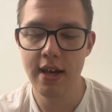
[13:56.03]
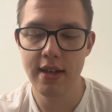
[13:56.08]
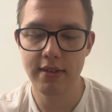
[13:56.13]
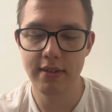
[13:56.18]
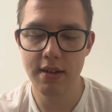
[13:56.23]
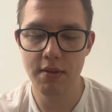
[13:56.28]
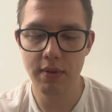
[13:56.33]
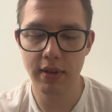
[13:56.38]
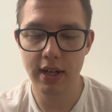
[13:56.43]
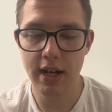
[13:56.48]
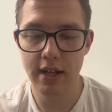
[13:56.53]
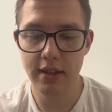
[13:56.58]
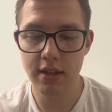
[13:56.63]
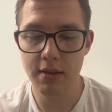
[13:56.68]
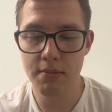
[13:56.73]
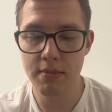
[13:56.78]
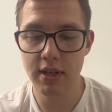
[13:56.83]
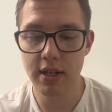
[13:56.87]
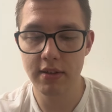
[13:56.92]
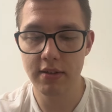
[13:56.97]
Then we got the
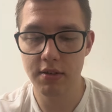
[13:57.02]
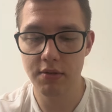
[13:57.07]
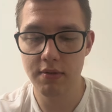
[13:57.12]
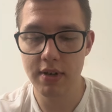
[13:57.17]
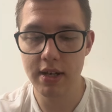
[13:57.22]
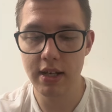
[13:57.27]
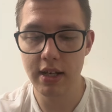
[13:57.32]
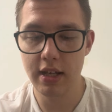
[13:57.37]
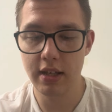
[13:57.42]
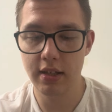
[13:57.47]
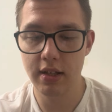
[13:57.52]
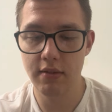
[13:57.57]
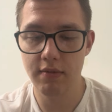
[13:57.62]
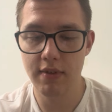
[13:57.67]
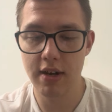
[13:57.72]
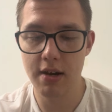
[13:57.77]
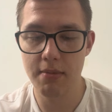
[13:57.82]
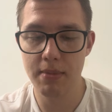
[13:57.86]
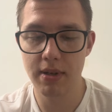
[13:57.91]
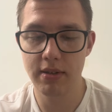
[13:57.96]
Mediterranean
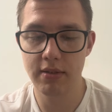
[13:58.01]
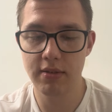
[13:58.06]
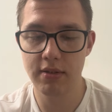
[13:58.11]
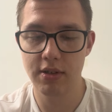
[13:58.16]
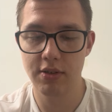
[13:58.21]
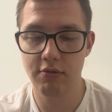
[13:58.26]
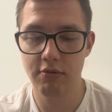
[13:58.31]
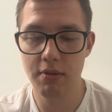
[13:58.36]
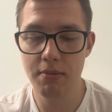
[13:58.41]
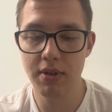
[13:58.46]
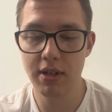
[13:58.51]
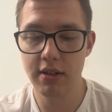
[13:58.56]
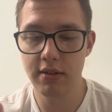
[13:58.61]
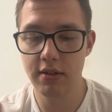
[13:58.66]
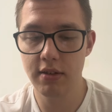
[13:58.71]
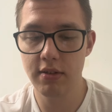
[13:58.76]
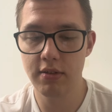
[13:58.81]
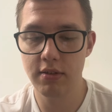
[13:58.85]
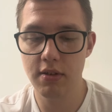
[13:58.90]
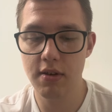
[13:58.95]
environment,
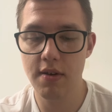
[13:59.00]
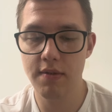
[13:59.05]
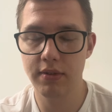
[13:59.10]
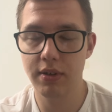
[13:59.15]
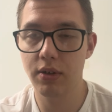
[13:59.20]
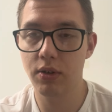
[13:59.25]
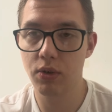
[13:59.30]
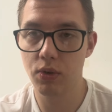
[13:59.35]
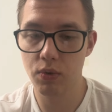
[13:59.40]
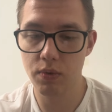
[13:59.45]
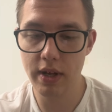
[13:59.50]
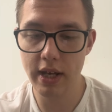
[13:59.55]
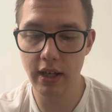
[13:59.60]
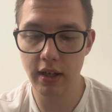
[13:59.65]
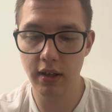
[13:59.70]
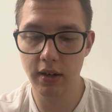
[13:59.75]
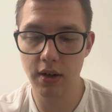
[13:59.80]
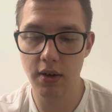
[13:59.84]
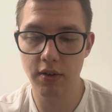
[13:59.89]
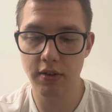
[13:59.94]
reminiscent of the
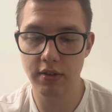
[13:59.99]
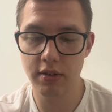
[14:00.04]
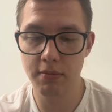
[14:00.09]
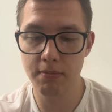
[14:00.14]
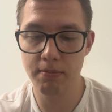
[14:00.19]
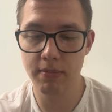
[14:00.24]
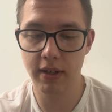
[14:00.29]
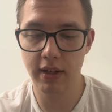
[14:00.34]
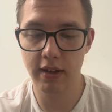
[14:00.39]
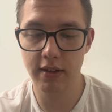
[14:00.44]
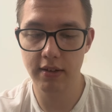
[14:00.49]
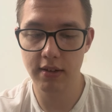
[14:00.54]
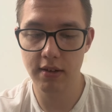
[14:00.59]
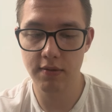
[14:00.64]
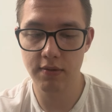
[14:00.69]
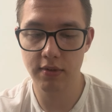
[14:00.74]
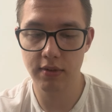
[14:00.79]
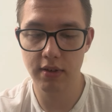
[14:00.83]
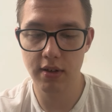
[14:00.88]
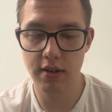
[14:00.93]
Greek coast because
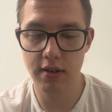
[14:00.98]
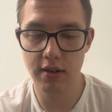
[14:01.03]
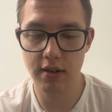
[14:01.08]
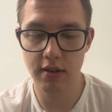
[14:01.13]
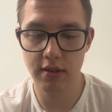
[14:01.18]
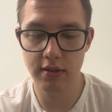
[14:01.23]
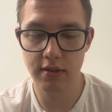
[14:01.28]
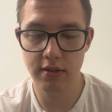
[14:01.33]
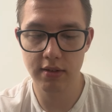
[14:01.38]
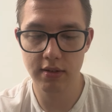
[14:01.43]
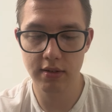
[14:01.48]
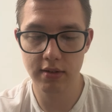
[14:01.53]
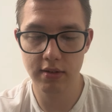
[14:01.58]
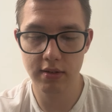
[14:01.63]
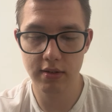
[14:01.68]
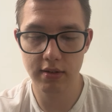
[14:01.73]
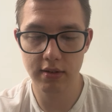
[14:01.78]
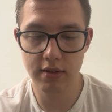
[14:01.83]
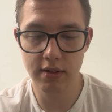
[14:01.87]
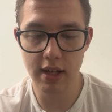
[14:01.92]
of the
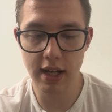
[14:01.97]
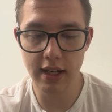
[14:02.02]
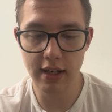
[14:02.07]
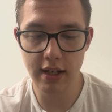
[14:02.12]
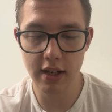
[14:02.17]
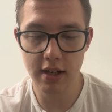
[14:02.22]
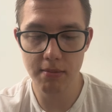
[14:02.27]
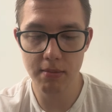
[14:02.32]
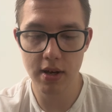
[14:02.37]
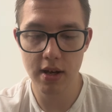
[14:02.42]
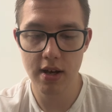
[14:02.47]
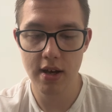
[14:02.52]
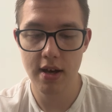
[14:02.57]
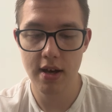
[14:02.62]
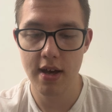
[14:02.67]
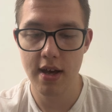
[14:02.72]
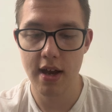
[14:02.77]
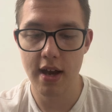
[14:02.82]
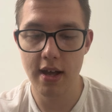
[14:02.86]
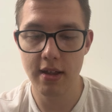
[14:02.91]
stadium
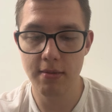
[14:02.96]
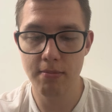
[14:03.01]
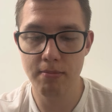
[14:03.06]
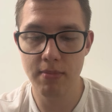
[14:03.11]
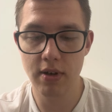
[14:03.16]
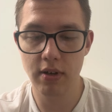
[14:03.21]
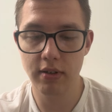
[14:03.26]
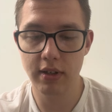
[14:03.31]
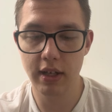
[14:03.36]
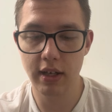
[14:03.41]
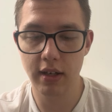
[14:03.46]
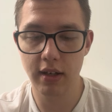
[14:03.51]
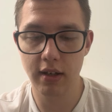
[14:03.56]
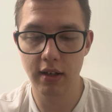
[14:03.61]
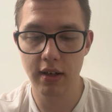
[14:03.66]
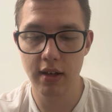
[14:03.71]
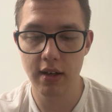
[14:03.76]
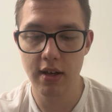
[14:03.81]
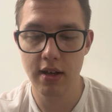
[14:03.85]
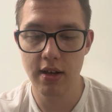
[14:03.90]
and
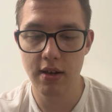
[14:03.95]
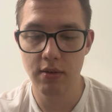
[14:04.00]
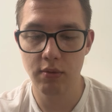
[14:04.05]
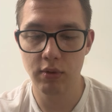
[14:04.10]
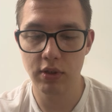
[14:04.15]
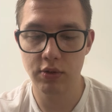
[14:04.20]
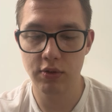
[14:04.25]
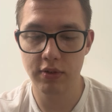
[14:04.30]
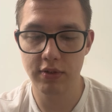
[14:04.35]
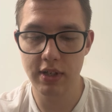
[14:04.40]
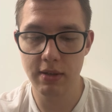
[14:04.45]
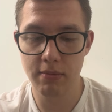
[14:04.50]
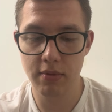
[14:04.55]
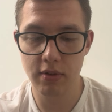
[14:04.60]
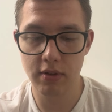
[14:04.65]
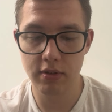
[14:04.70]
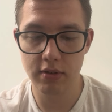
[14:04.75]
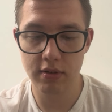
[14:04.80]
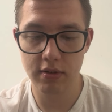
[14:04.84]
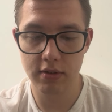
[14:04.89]
building which
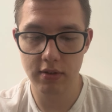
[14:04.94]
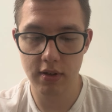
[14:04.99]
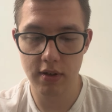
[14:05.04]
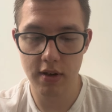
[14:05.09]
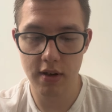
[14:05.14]
resembles